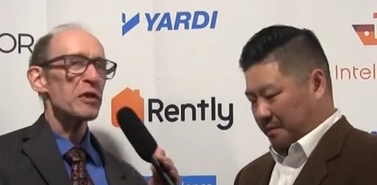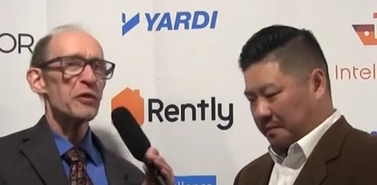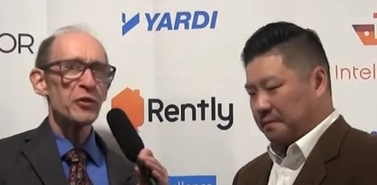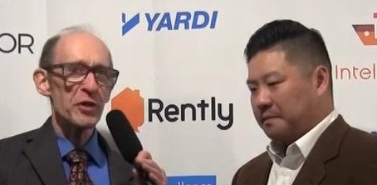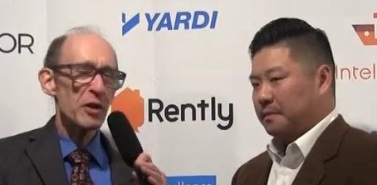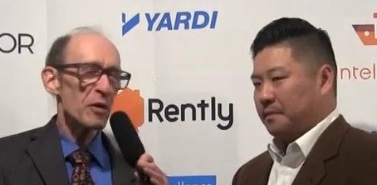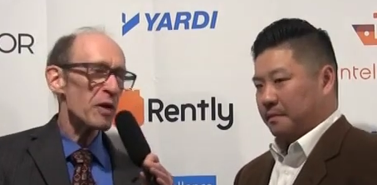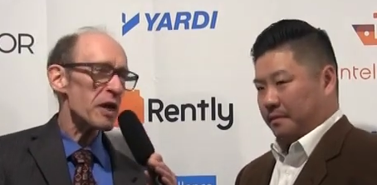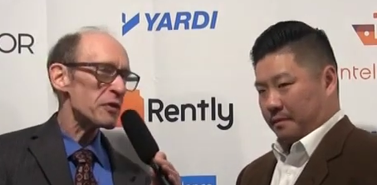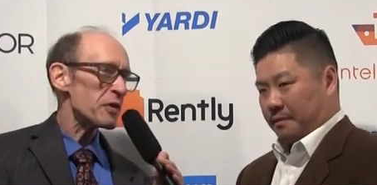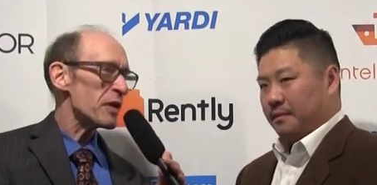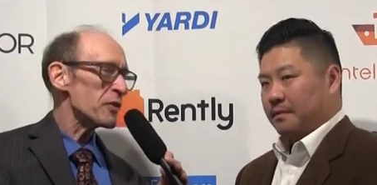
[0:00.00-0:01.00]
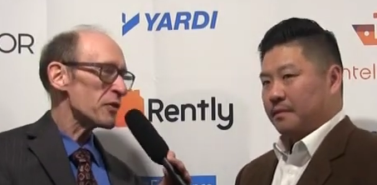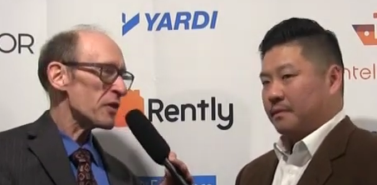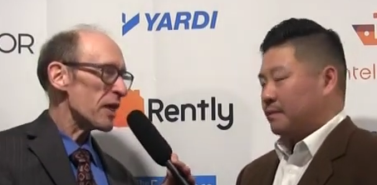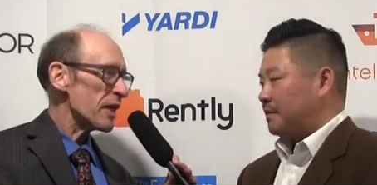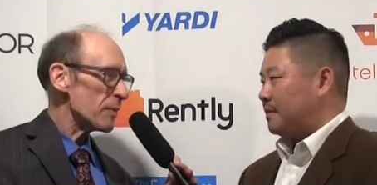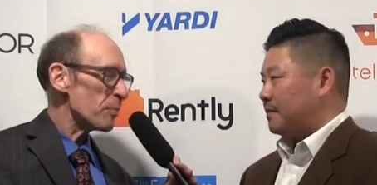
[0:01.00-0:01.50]
Speaker 1: consider as, as
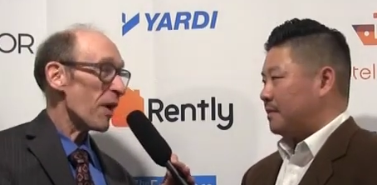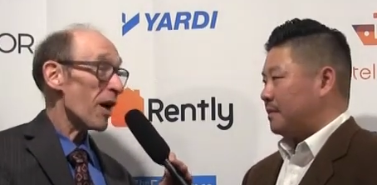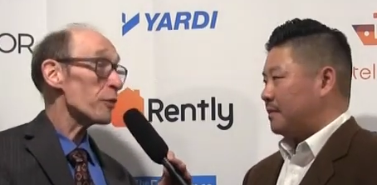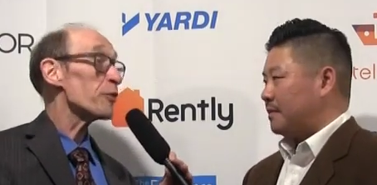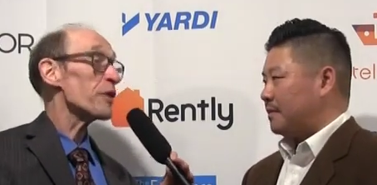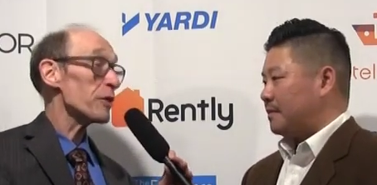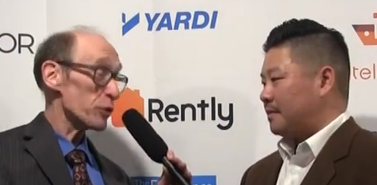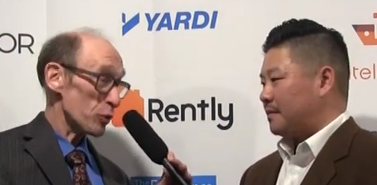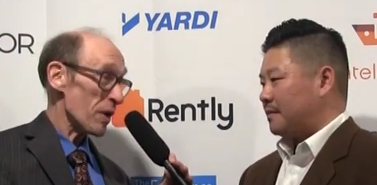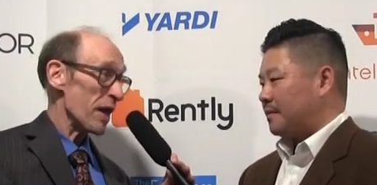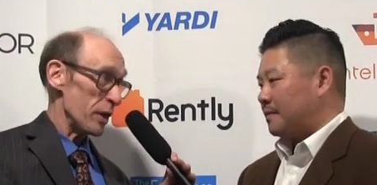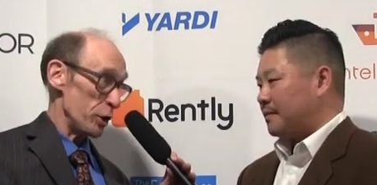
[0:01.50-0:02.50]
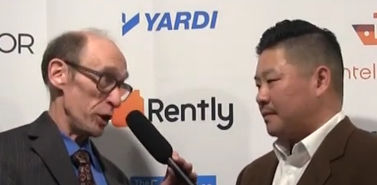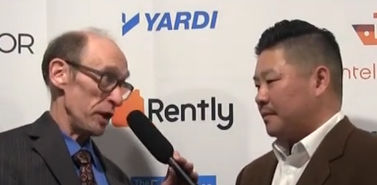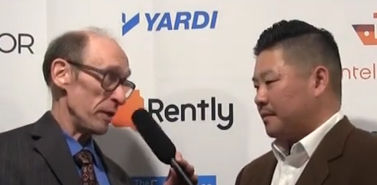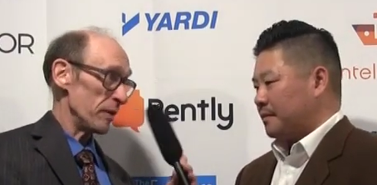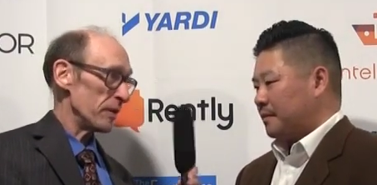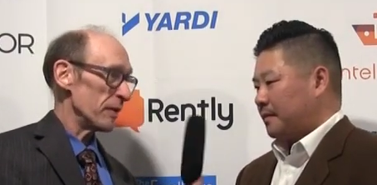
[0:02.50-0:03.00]
they ponder their
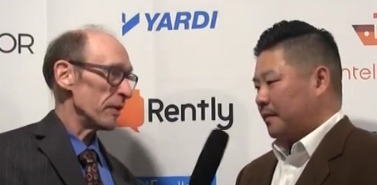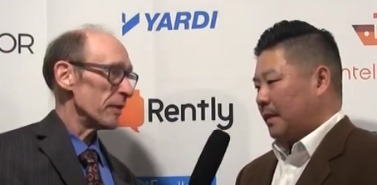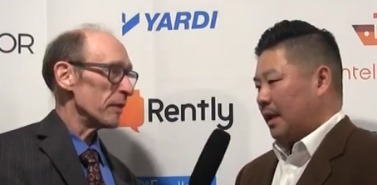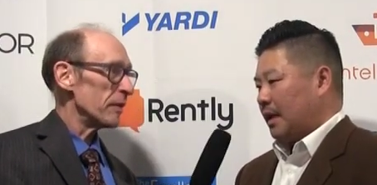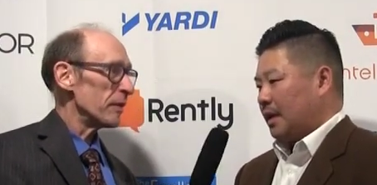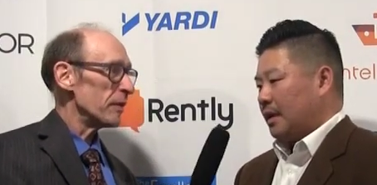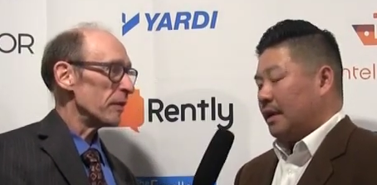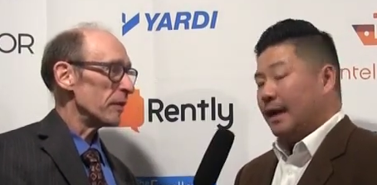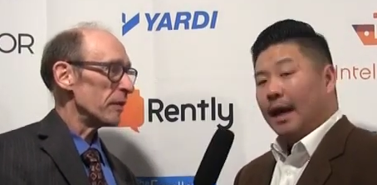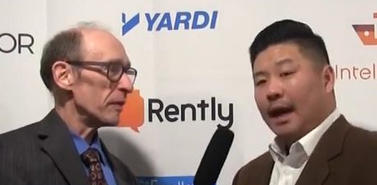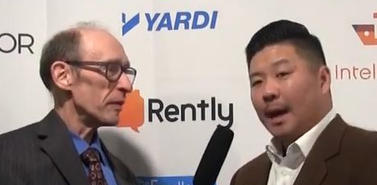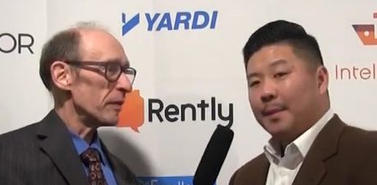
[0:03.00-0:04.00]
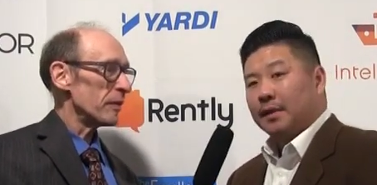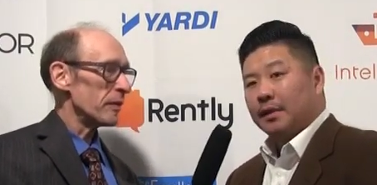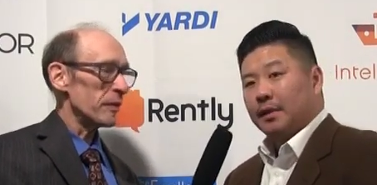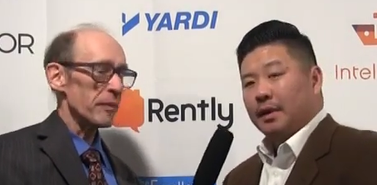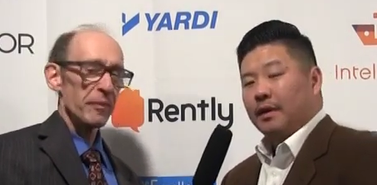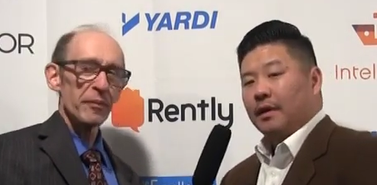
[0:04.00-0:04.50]
strategy?
Speaker 2: Yeah,
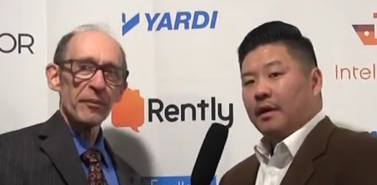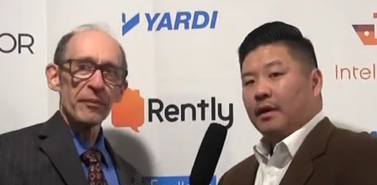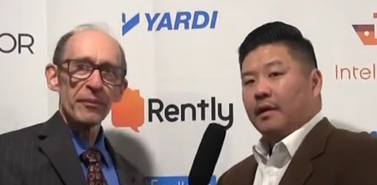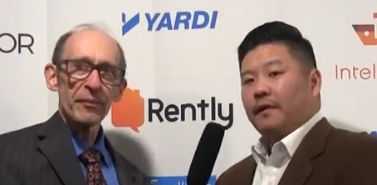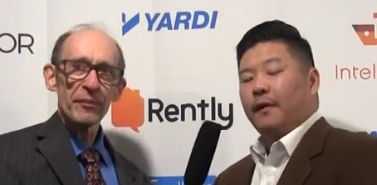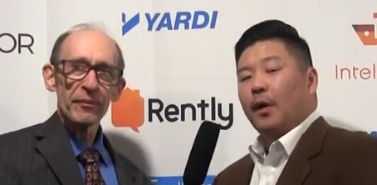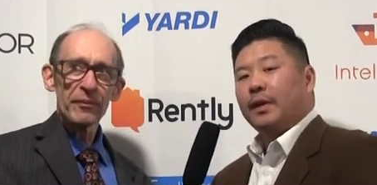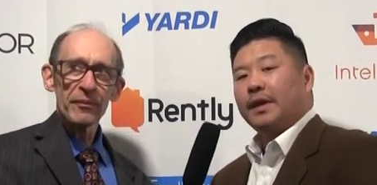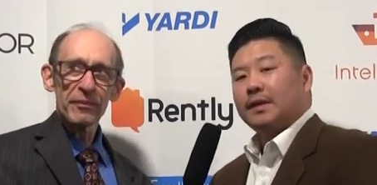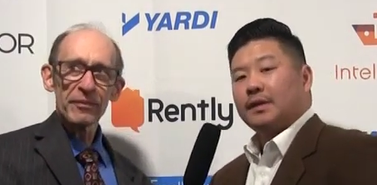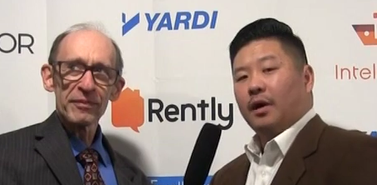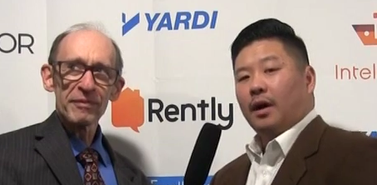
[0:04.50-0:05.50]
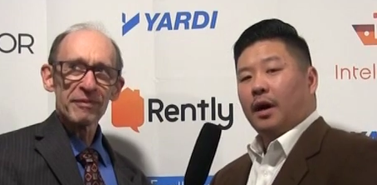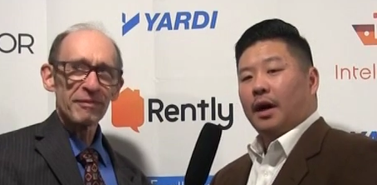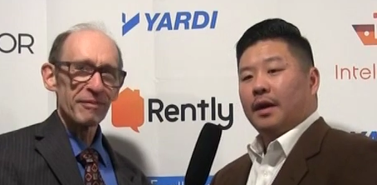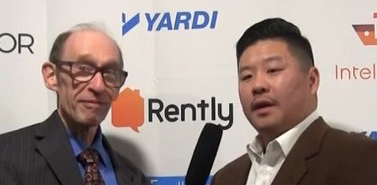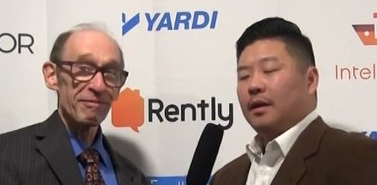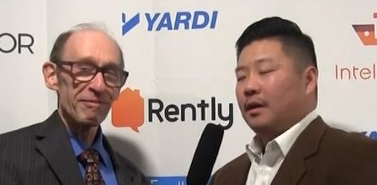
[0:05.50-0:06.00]
absolutely. Focus
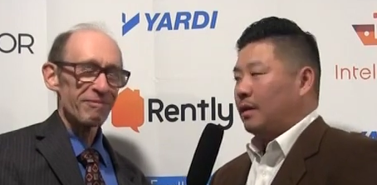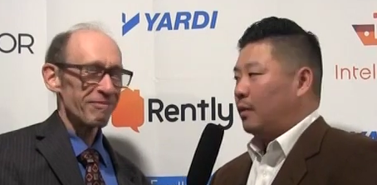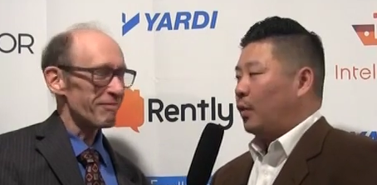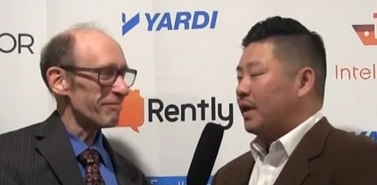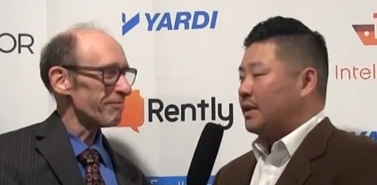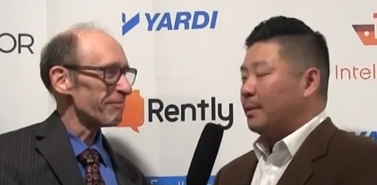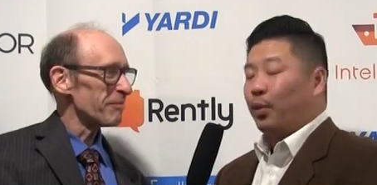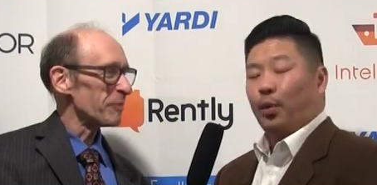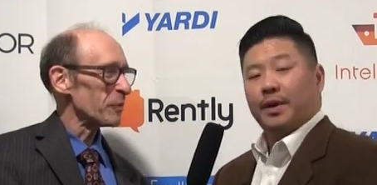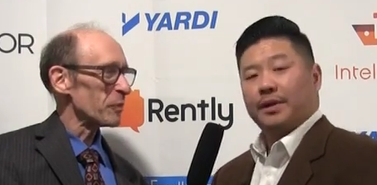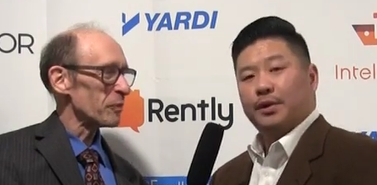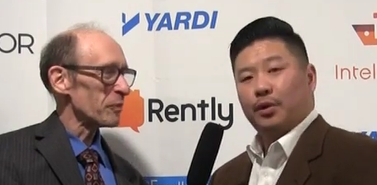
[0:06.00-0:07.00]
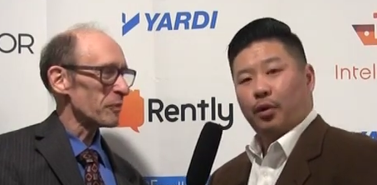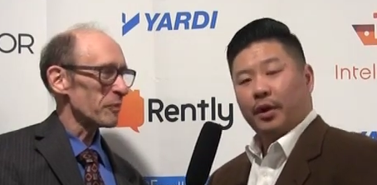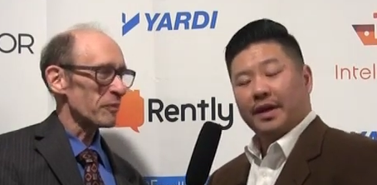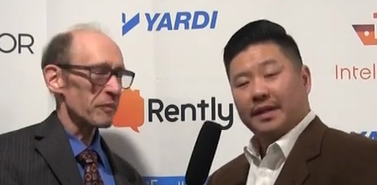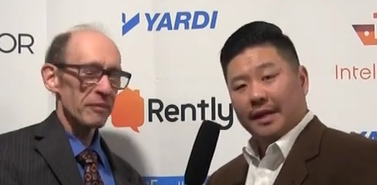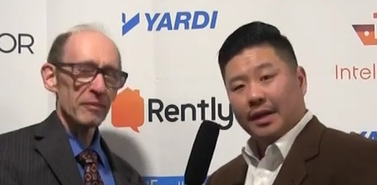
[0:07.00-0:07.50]
on what's important to your
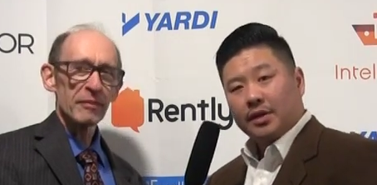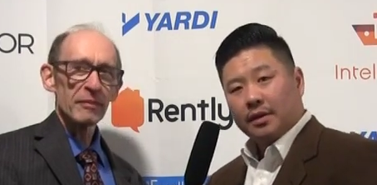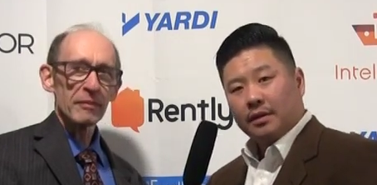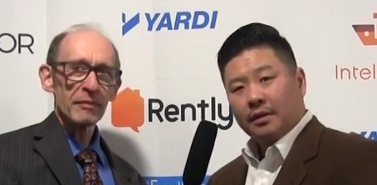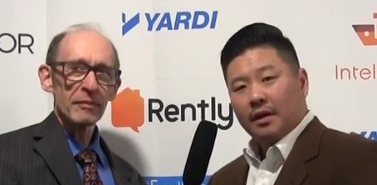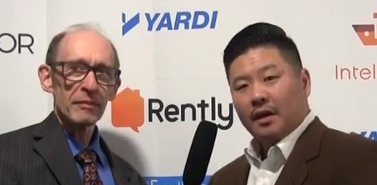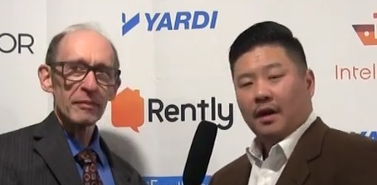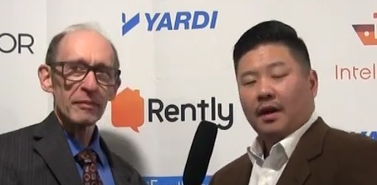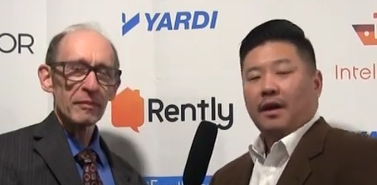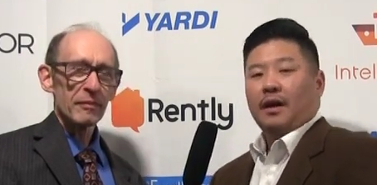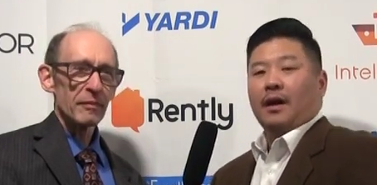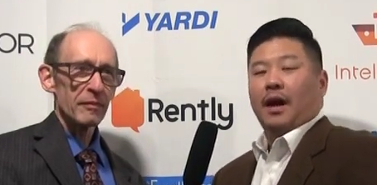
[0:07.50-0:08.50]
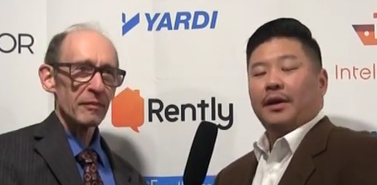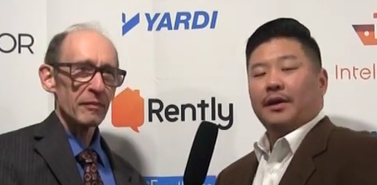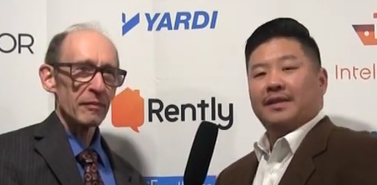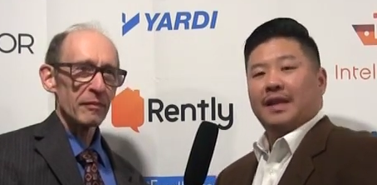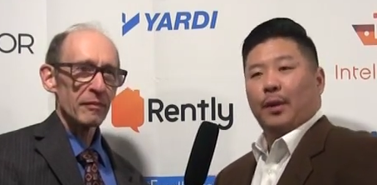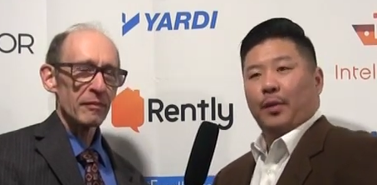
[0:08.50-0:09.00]
organization
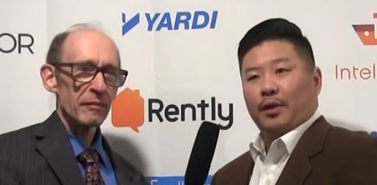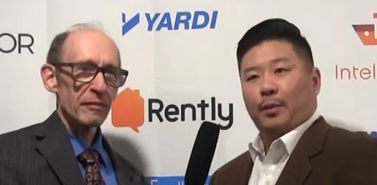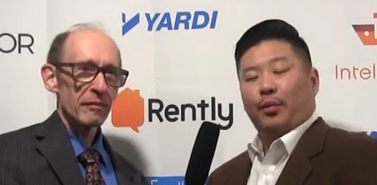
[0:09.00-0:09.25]
understand what your